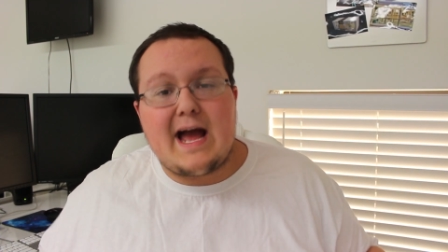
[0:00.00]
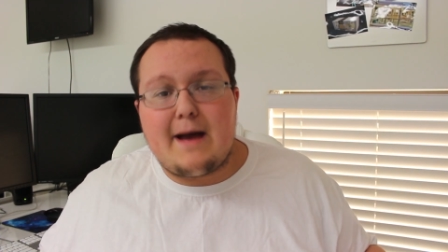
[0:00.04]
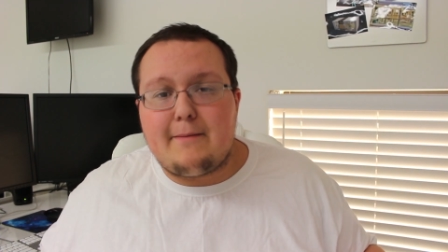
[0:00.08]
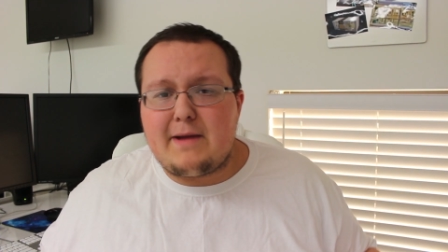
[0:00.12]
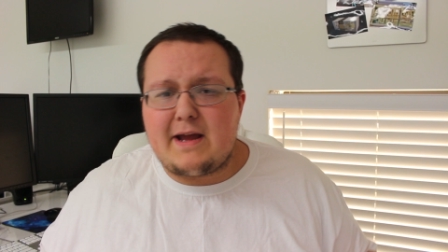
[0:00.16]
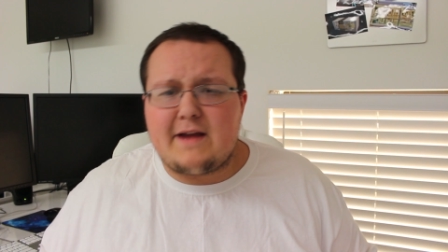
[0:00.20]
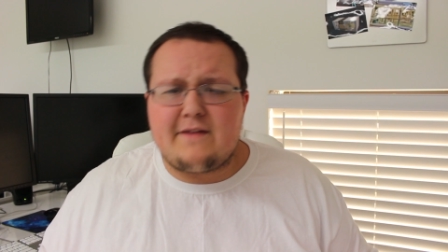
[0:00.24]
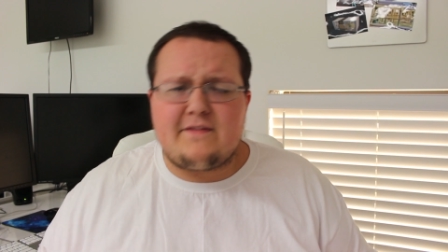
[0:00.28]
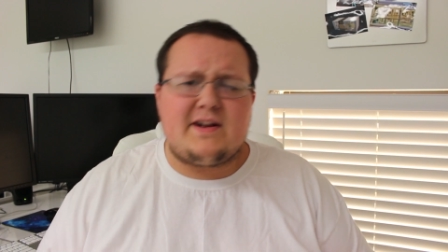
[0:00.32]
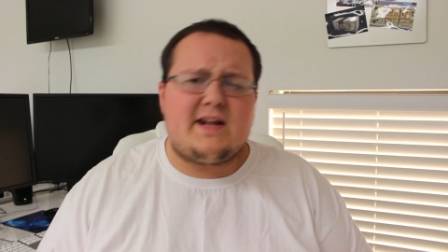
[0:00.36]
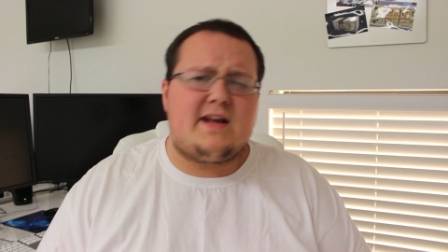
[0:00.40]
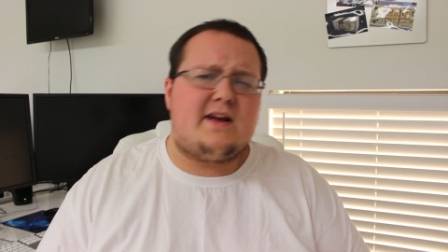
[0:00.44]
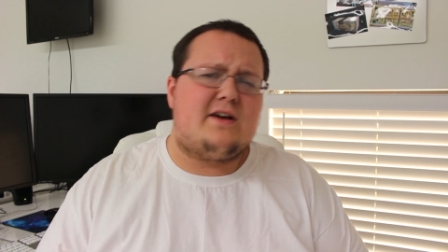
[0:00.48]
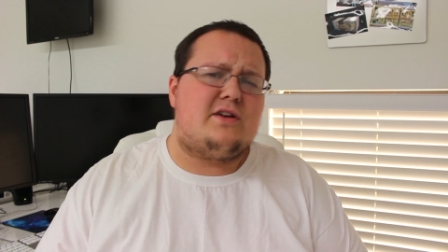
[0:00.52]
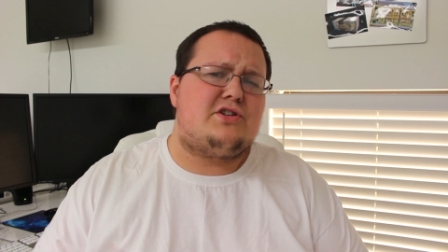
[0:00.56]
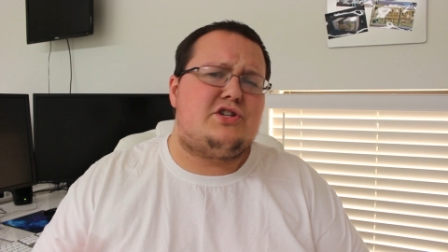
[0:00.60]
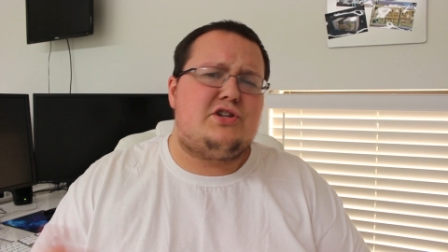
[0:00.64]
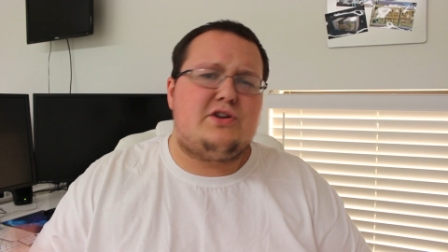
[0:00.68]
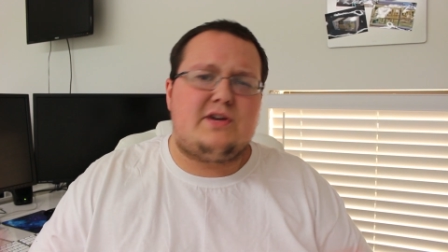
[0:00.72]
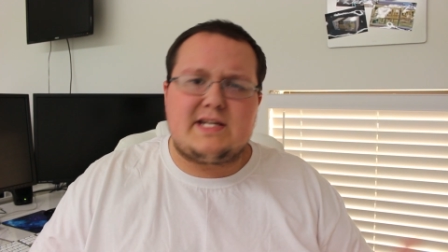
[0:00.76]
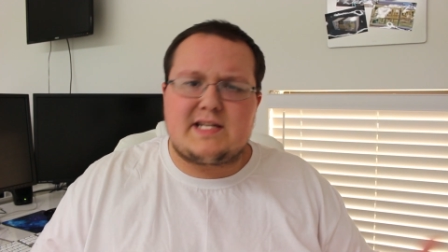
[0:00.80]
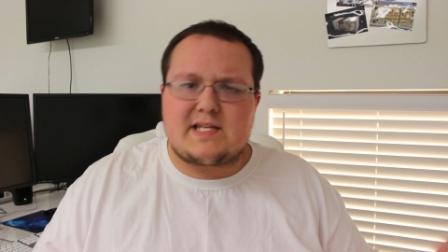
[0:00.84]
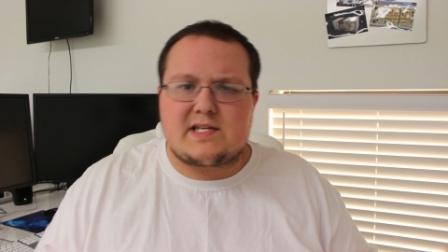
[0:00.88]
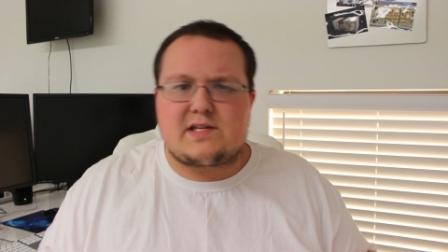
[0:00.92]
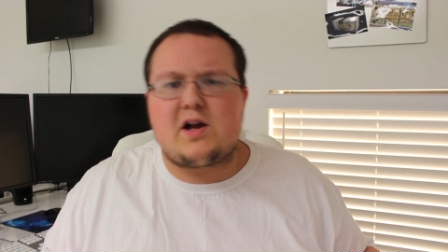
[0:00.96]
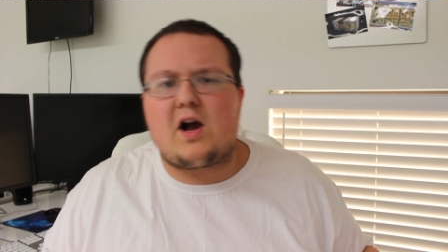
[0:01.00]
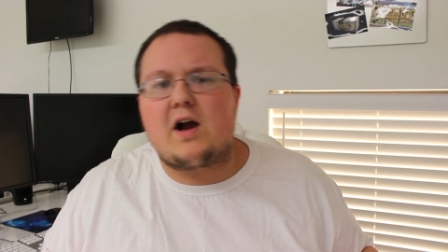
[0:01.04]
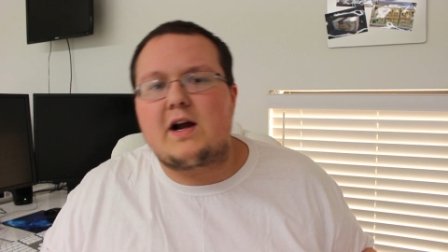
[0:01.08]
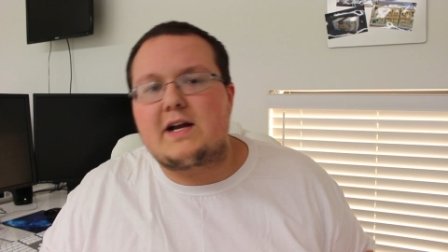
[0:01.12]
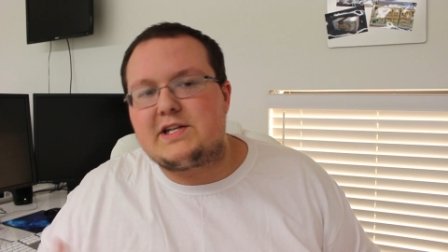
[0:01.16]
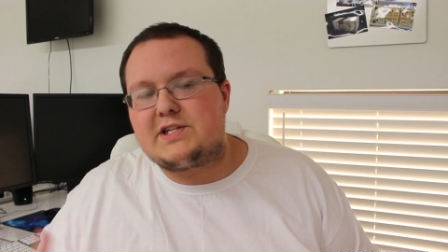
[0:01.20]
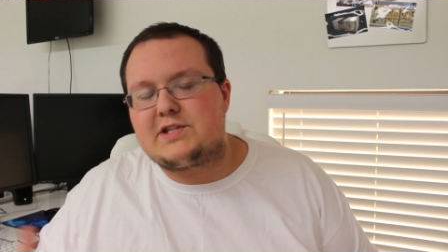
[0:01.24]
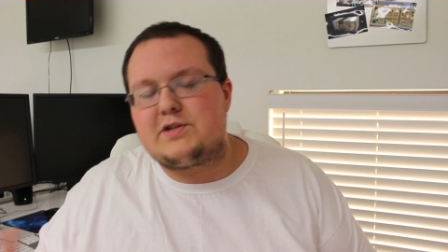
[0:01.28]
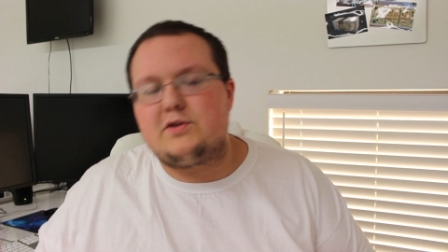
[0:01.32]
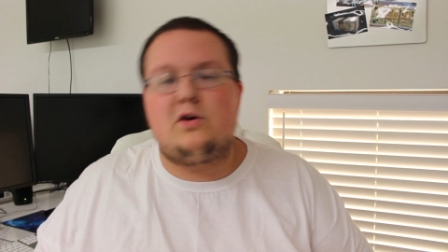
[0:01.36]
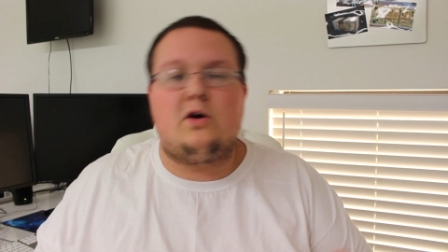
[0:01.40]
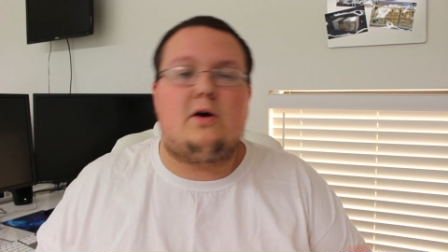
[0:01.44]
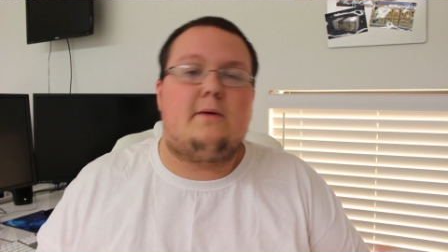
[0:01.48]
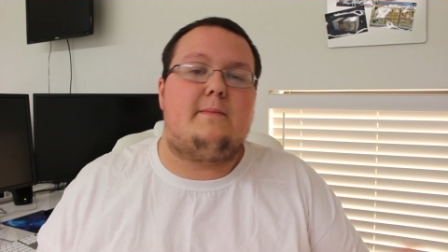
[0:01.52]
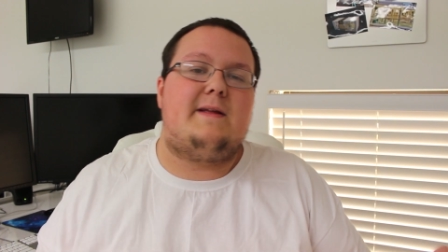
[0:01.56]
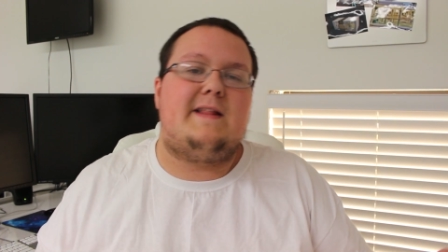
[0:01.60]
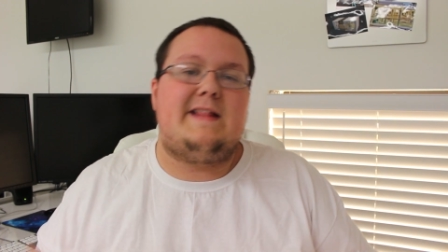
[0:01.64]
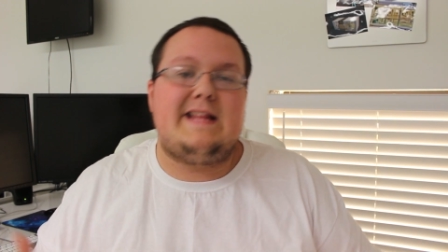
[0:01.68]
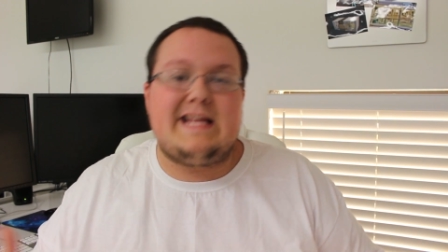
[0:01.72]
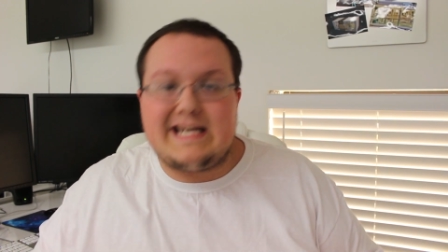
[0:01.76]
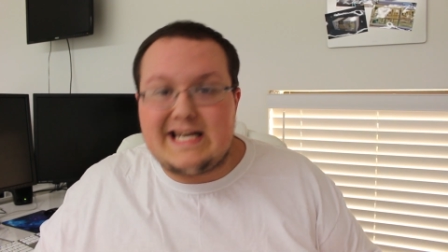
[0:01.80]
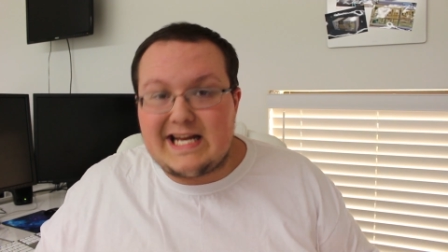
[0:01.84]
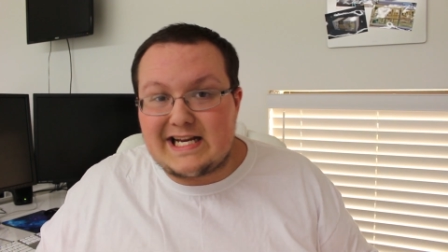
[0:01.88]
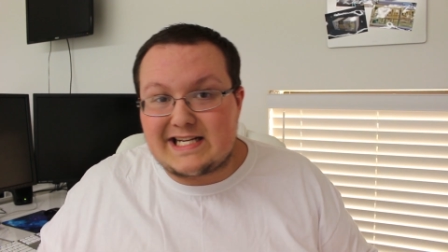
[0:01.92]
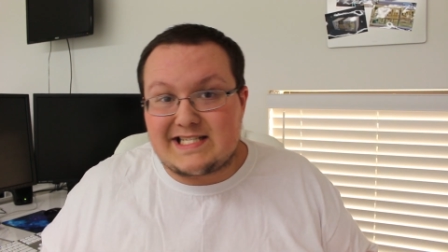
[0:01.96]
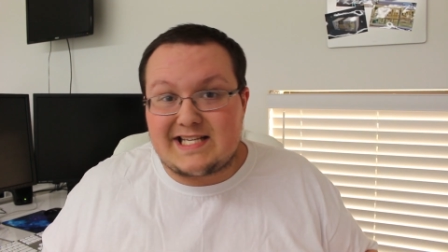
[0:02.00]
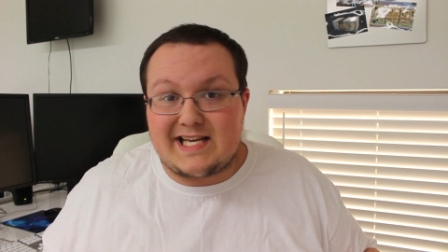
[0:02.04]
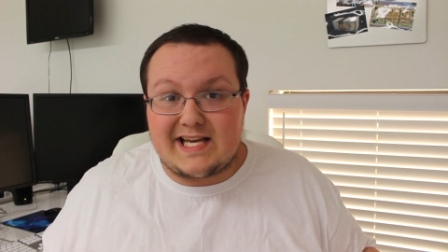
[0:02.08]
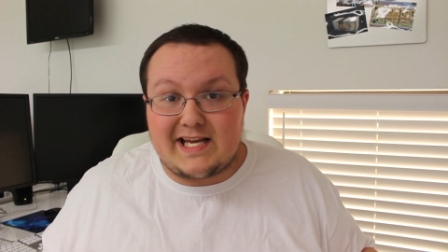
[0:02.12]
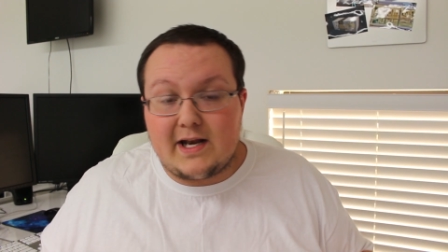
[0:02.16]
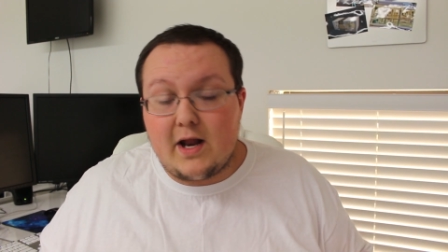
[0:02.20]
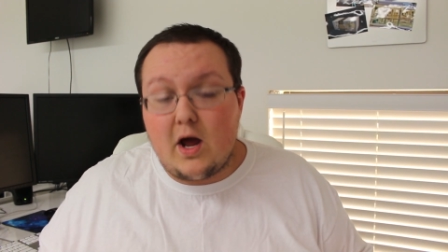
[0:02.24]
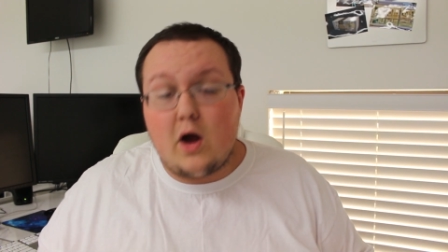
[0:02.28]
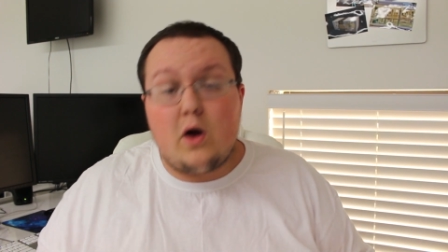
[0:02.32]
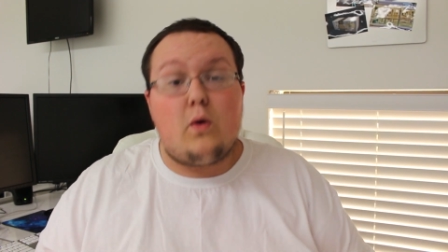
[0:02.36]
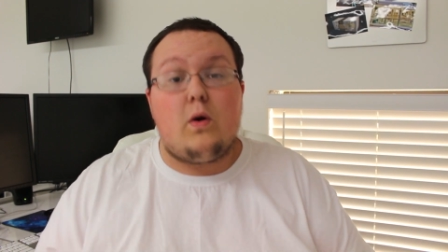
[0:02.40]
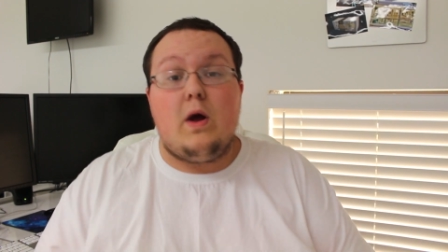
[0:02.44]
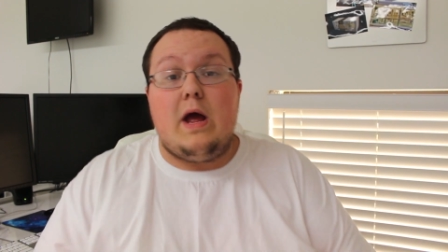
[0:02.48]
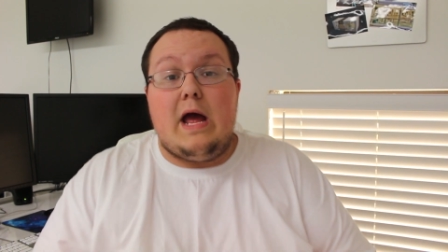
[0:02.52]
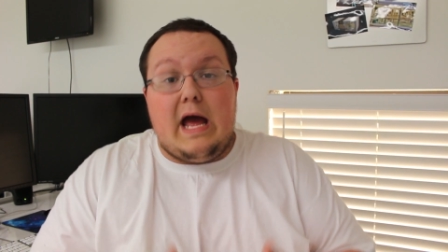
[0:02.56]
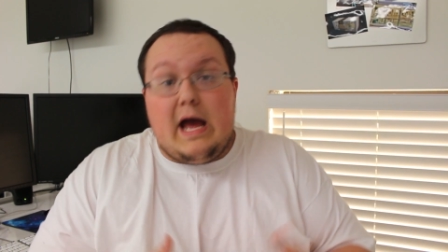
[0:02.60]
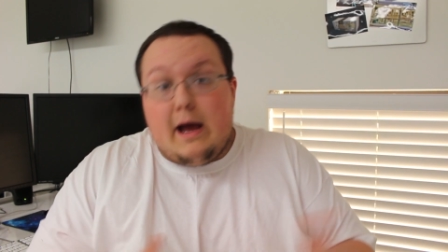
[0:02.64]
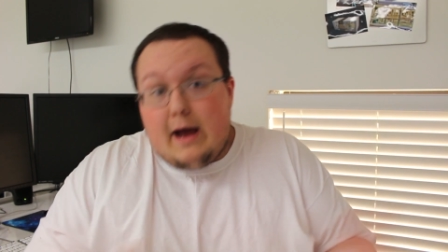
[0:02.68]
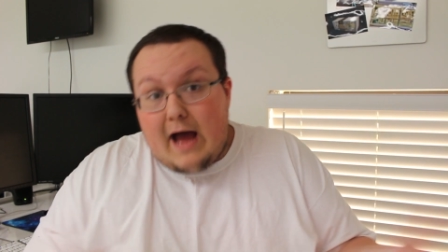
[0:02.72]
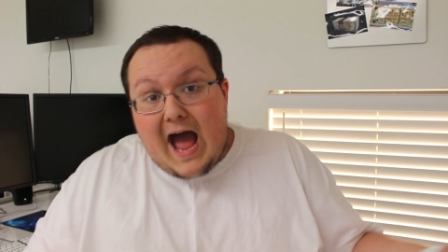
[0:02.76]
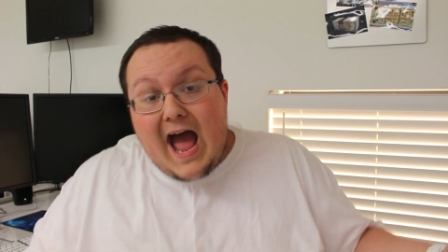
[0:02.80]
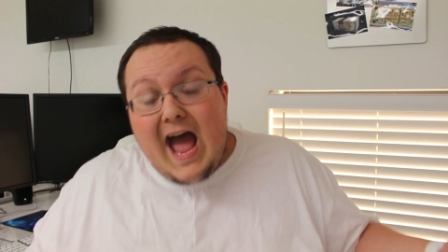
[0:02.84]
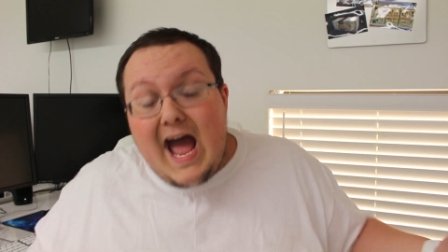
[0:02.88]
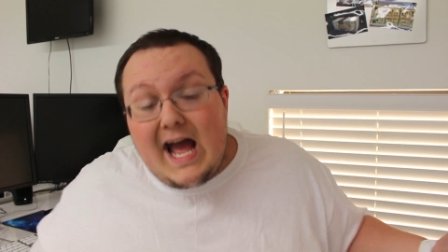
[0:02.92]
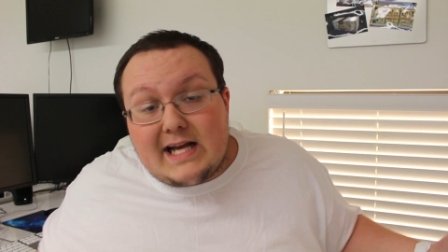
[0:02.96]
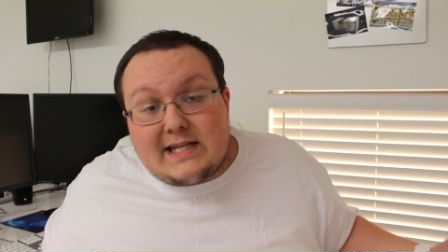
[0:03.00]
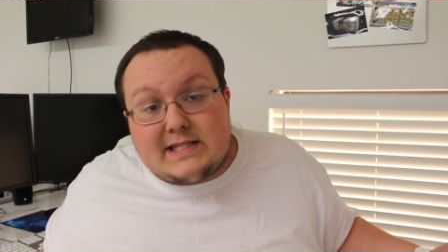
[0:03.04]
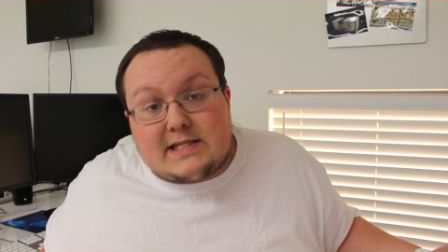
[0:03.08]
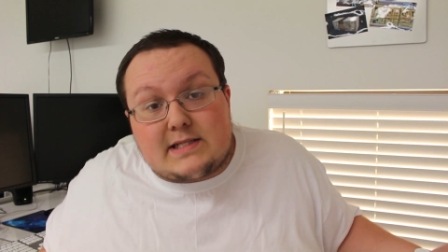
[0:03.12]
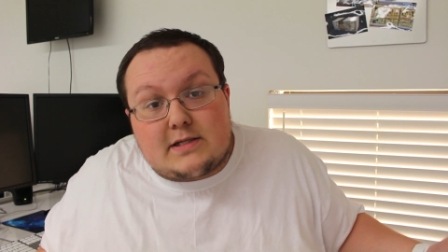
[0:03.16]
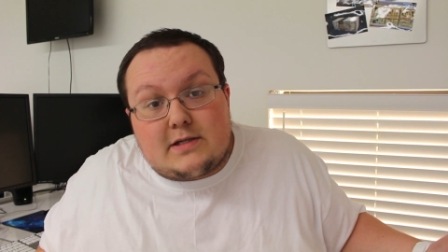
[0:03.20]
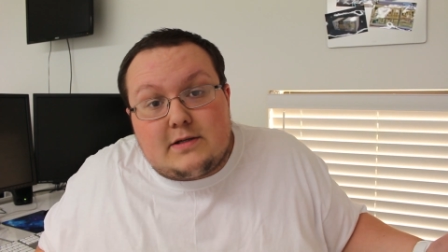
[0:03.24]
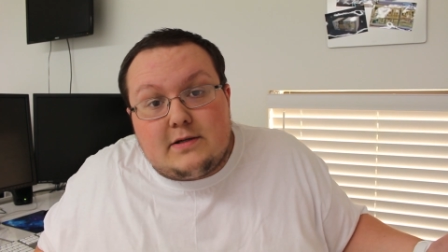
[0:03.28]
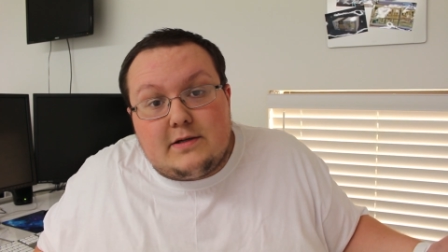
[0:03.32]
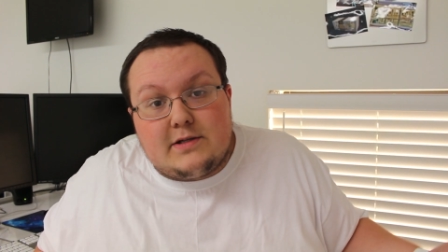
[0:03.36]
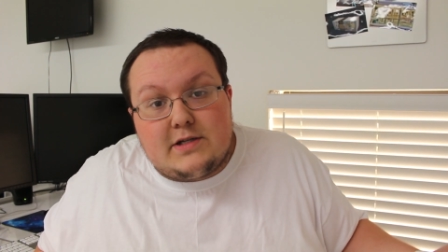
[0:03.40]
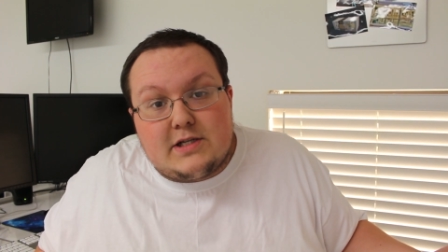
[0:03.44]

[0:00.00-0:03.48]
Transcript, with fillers: I make videos, you get to talking to them, and then next thing you know, ask.